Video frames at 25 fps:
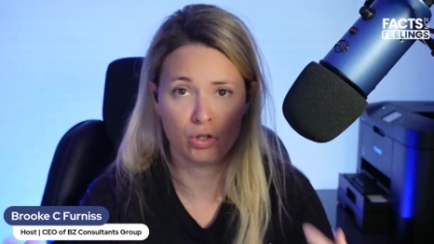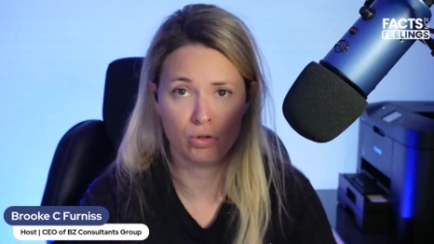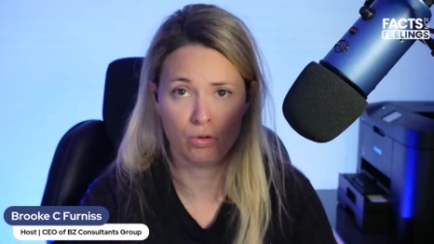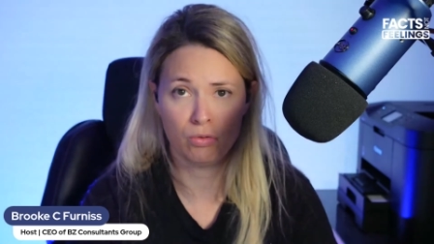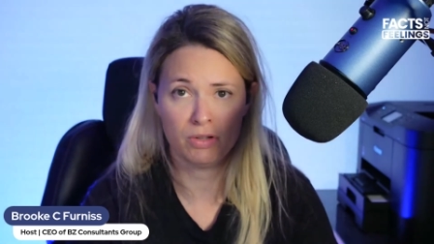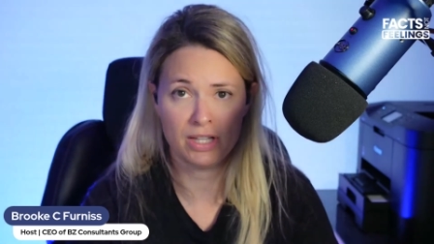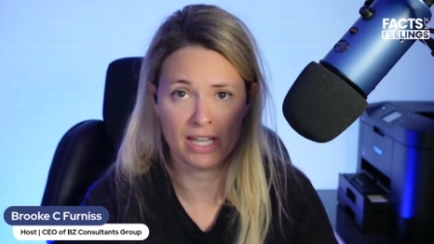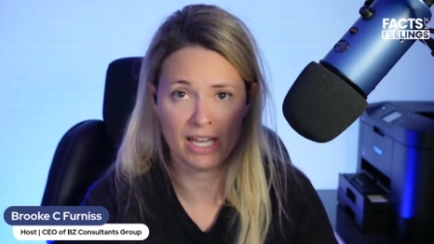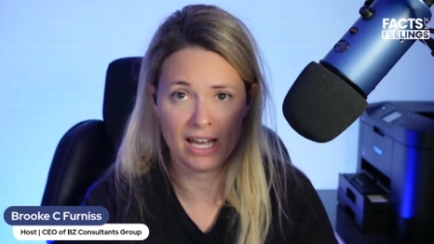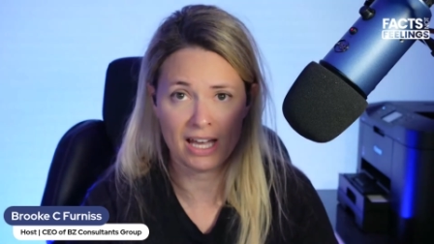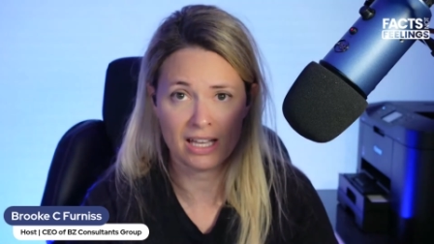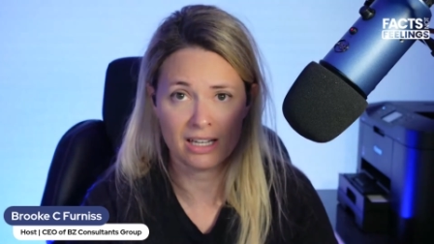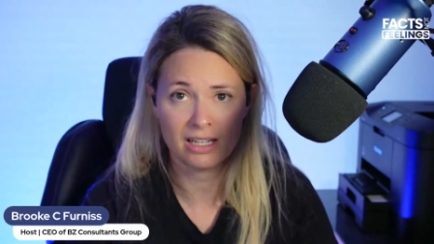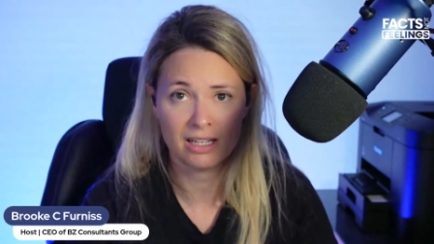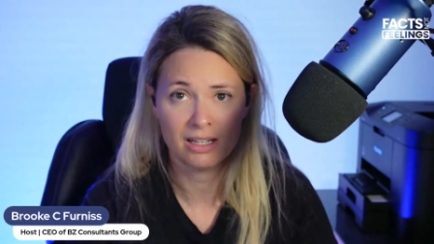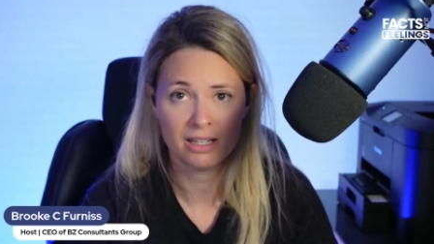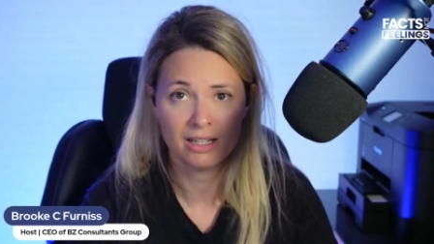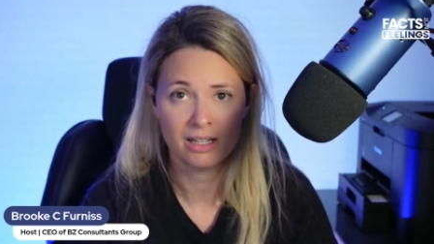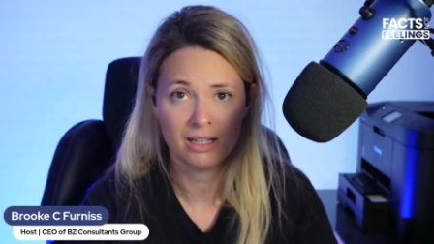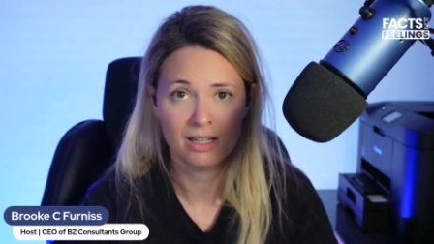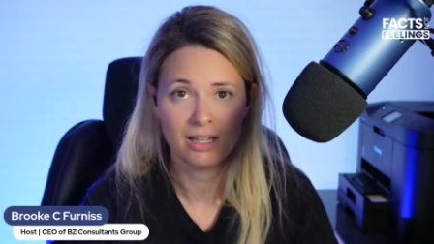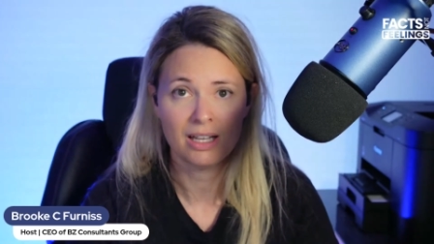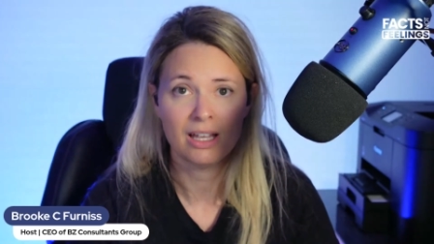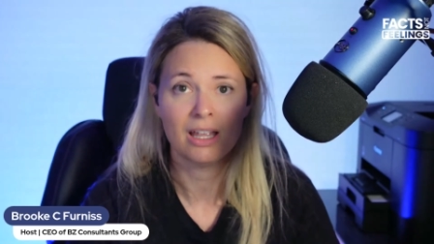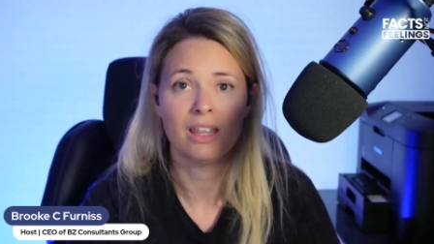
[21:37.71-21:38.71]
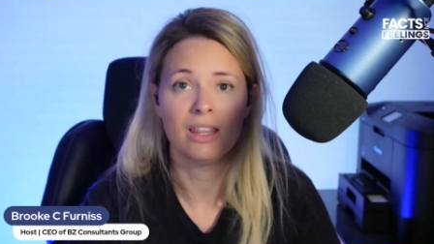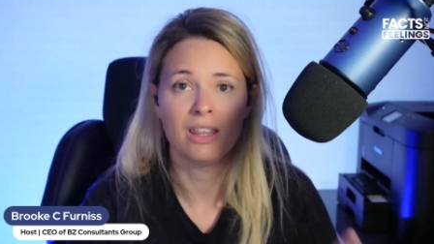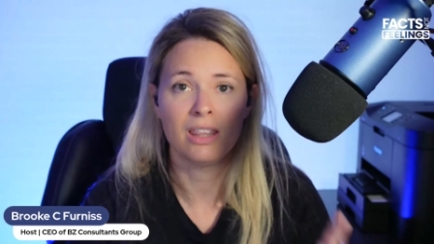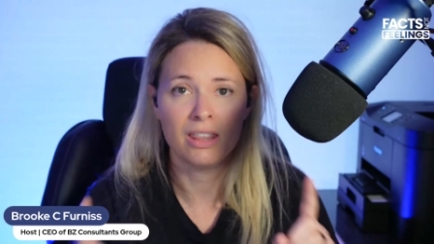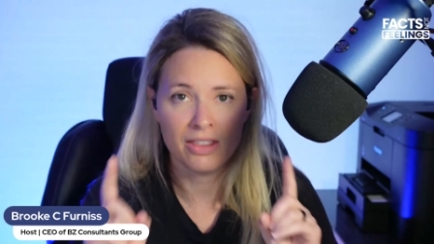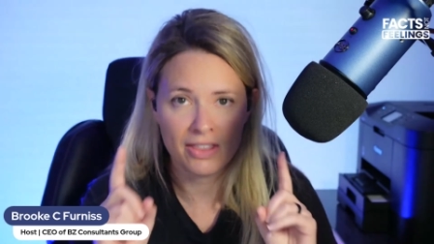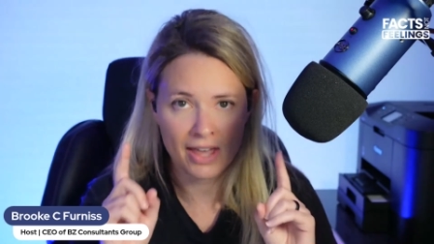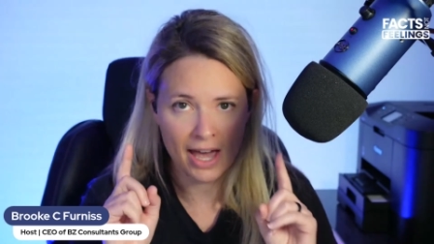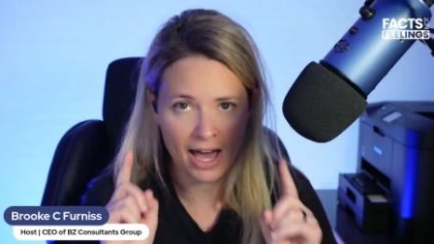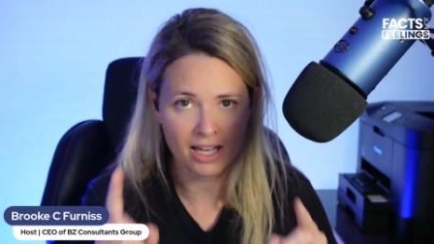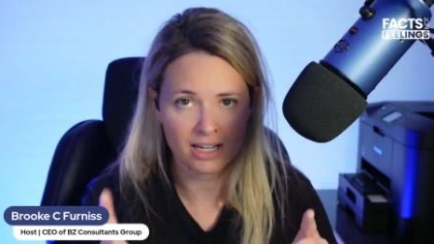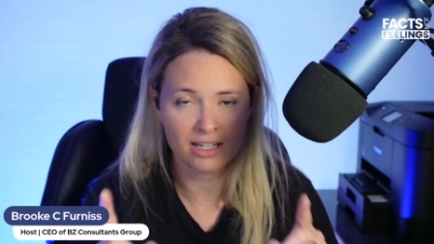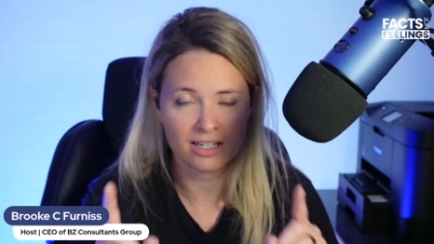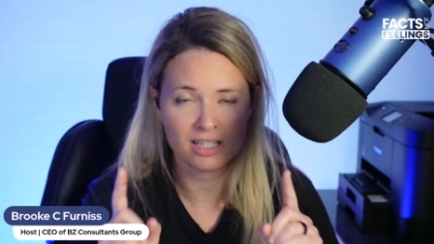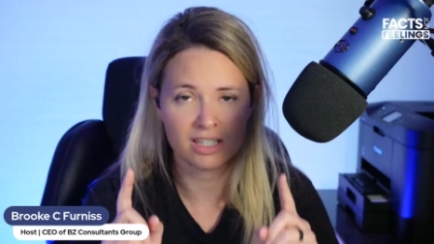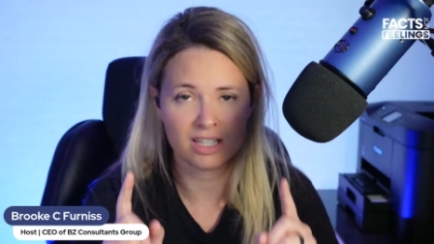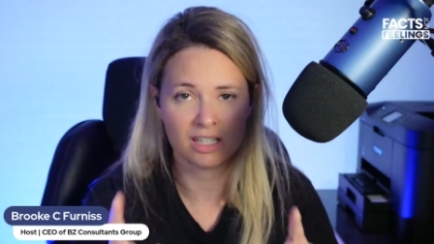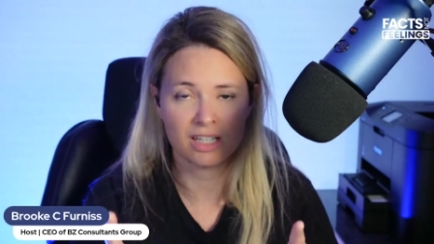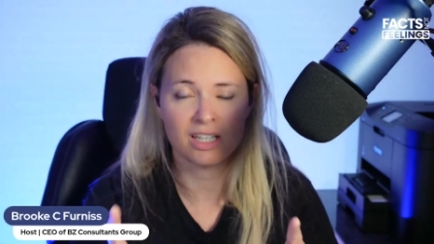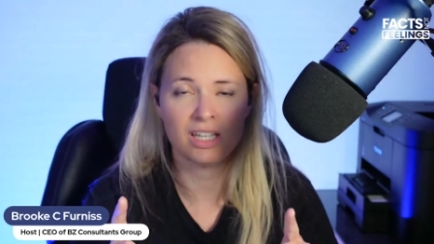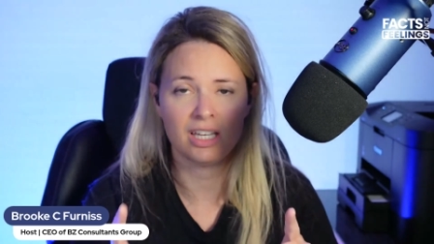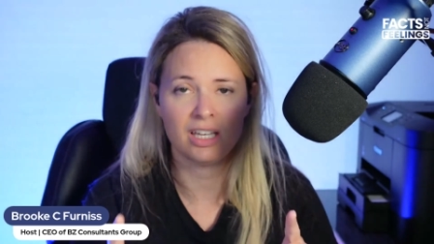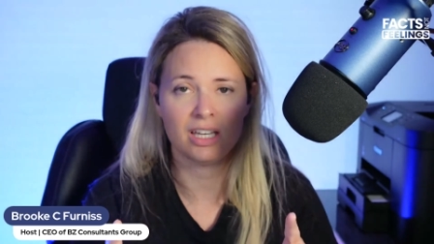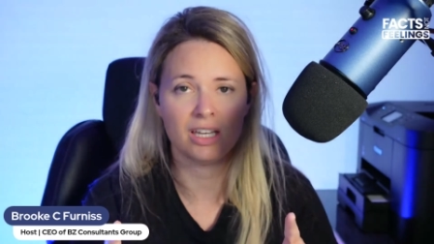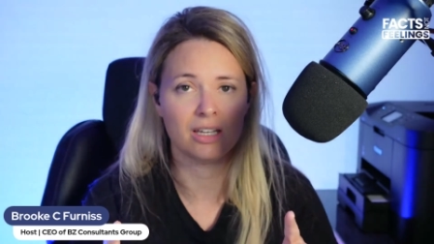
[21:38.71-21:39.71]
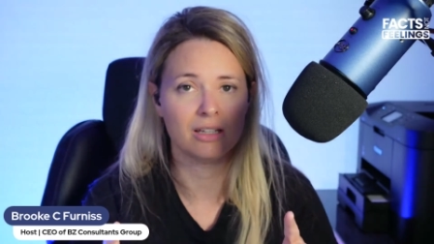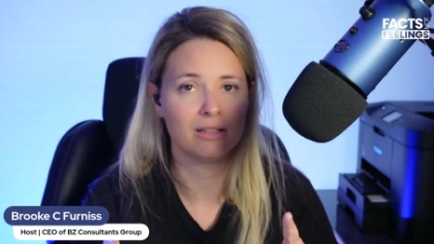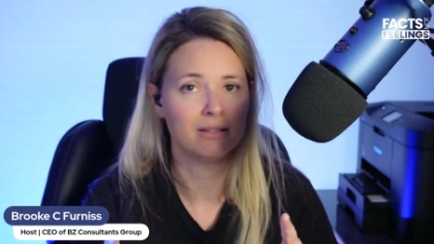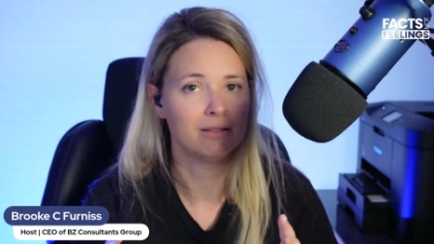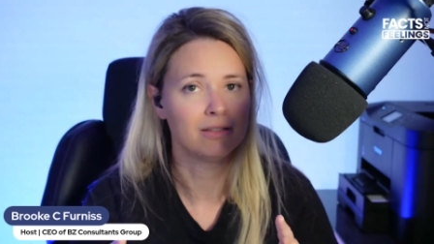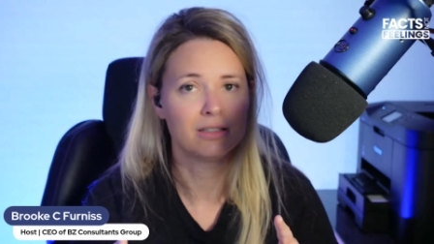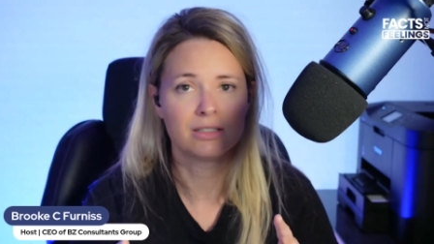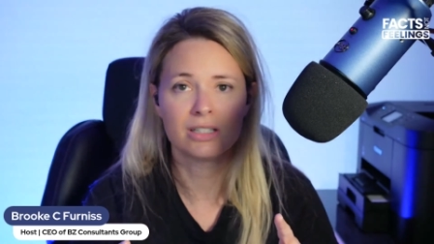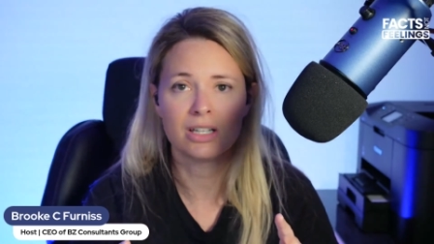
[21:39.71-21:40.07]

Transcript: to that, that is the key.